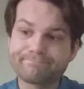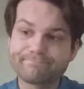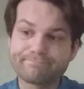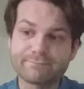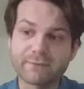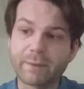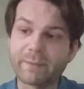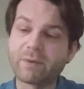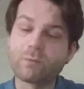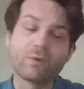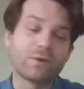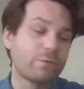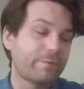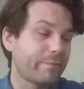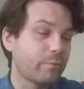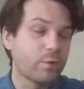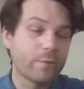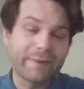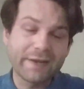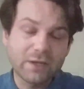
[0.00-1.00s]

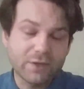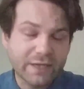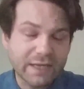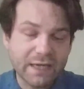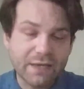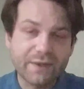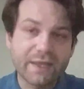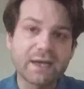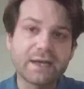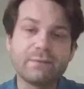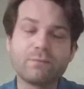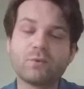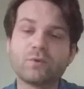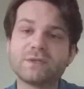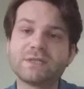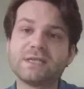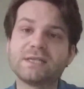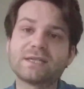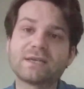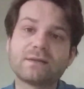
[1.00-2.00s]
we'll be looking at that in more
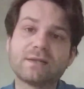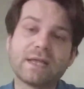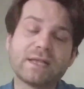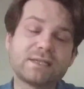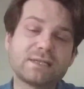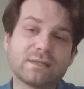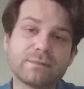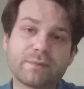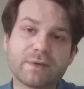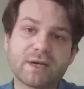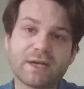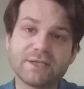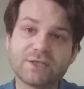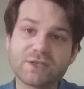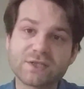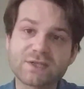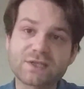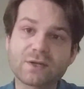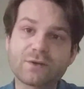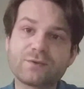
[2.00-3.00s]
detail later, but I
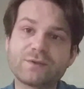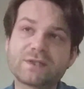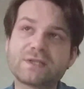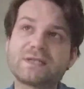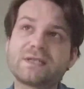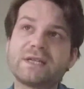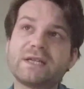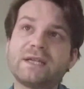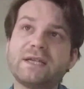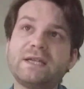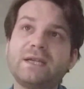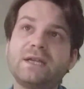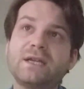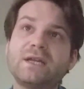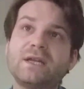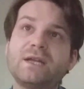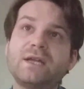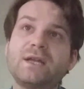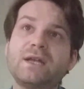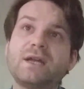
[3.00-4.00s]
just don't see
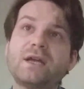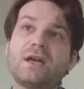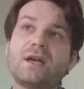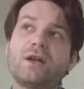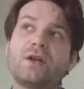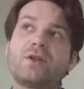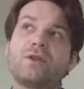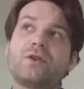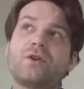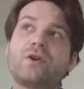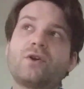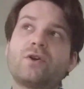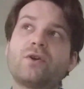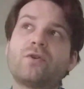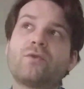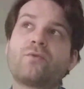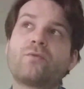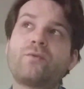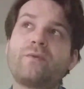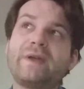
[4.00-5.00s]
a
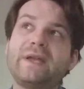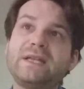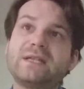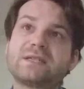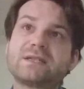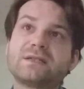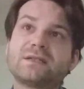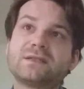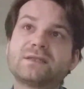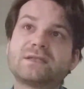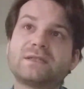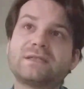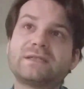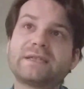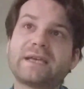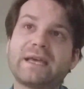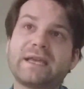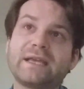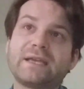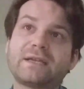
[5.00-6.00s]
reason to
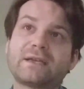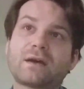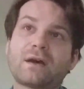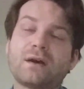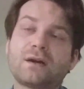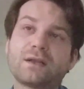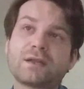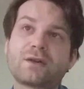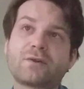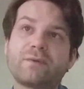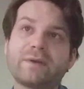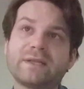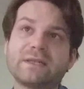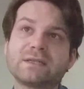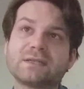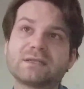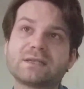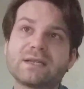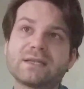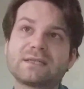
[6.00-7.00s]
take
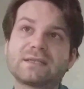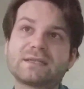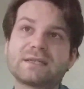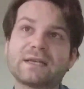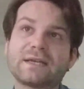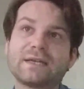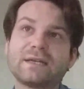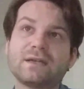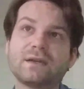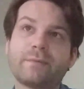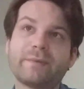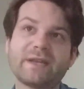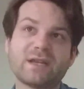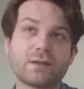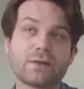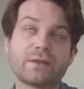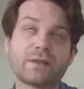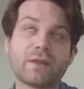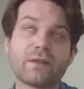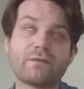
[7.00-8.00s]
Harlequins, let's say,
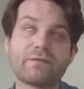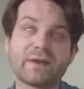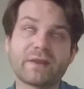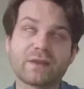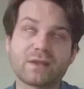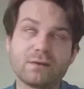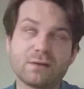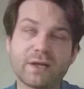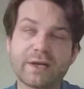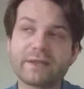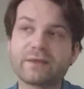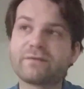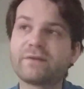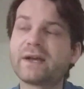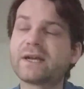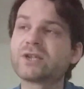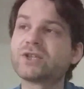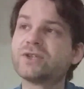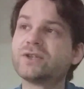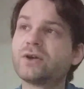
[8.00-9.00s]
other than the fact that you like the
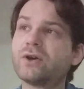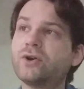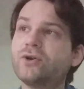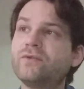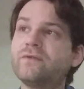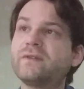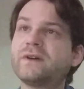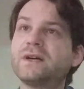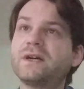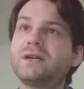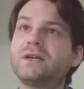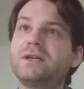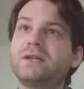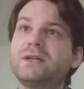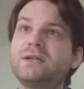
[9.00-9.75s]
faction, over